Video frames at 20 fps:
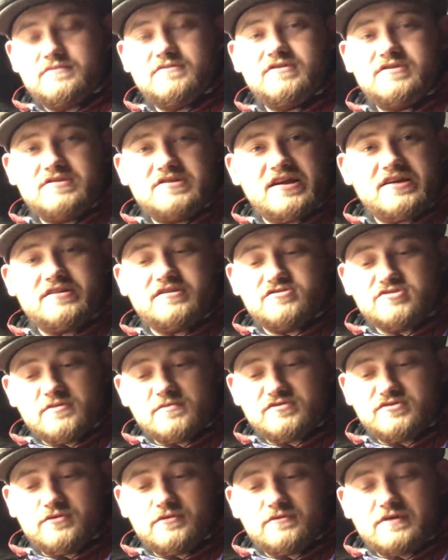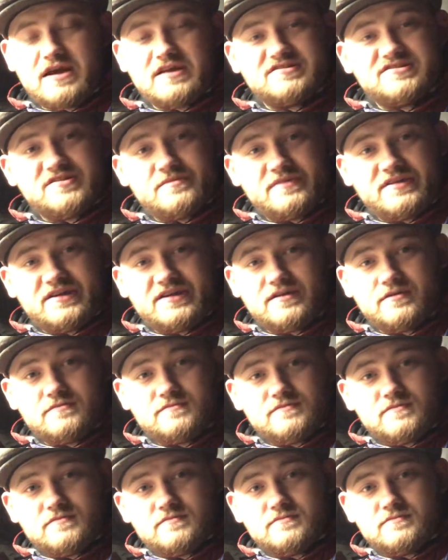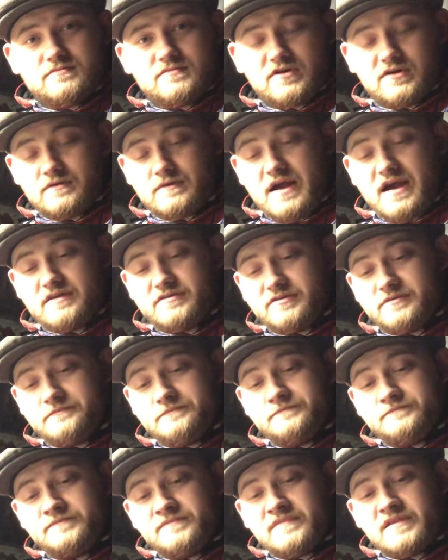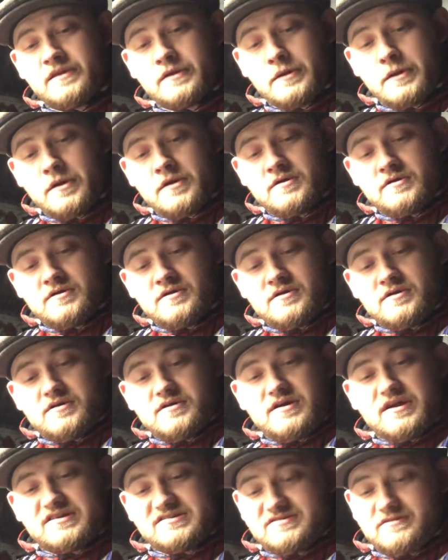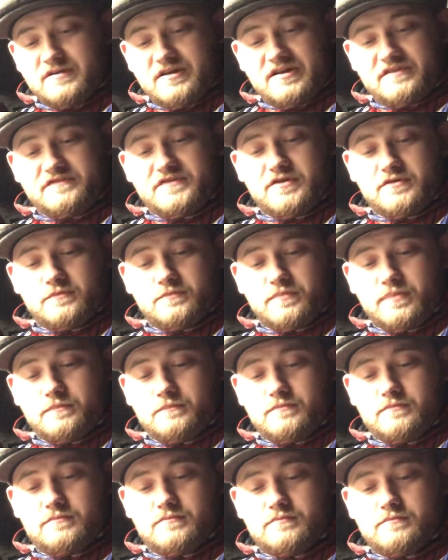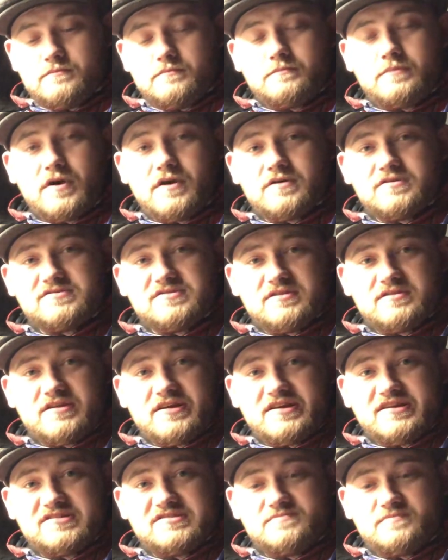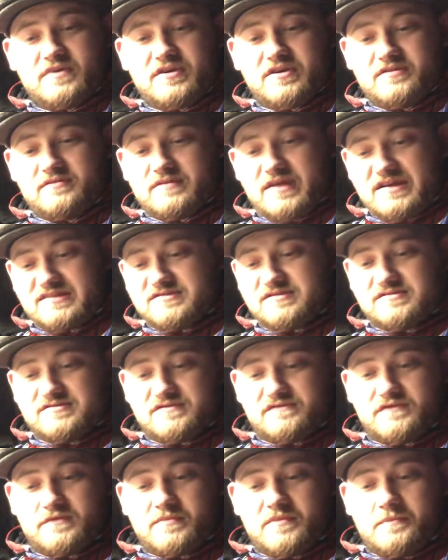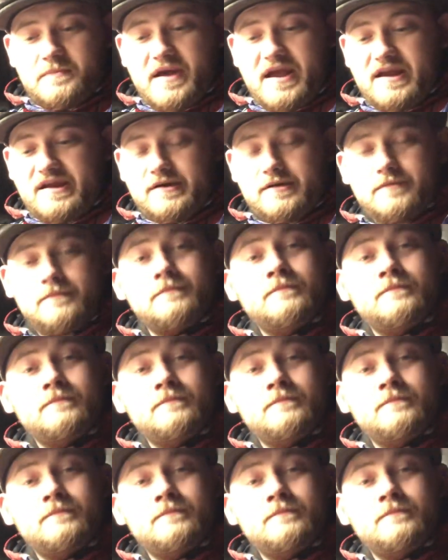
taking a Dremel tool around around them, I still got a few burrs on these, but that's also from the painting.